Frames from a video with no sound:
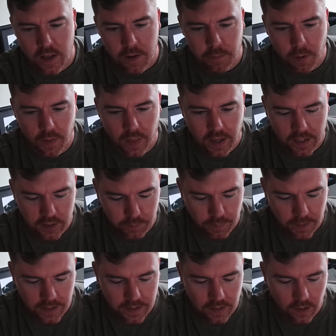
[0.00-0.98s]
but there has
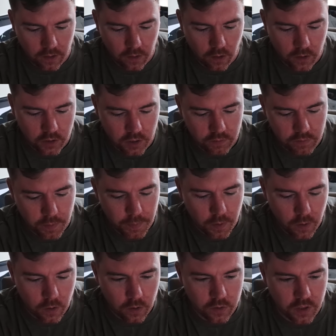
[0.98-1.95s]
been a lot of
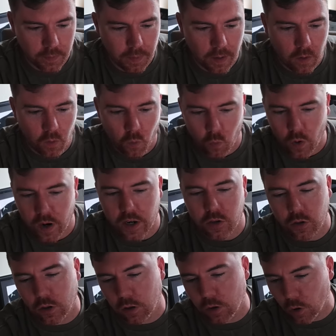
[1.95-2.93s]
reports about
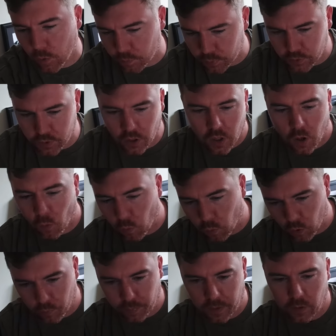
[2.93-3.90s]
which clubs
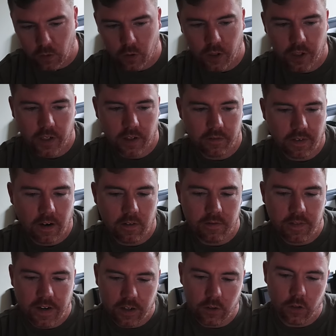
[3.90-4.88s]
would be looking at about
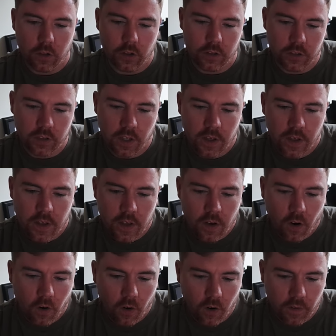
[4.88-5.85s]
Weghorst
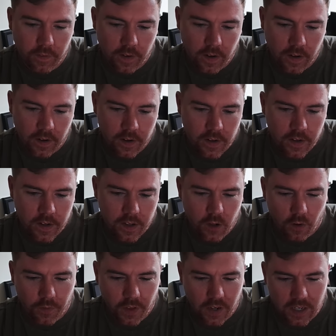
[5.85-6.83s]
over, you
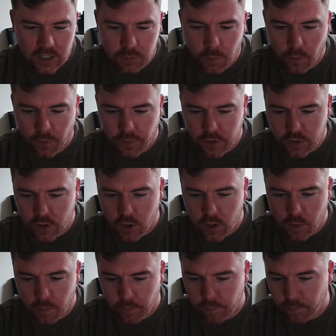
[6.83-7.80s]
know, the last month or
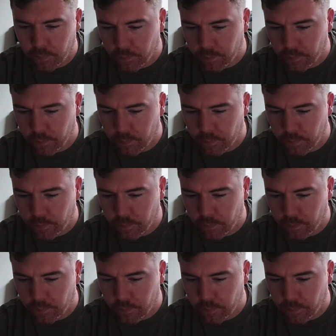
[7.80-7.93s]
so.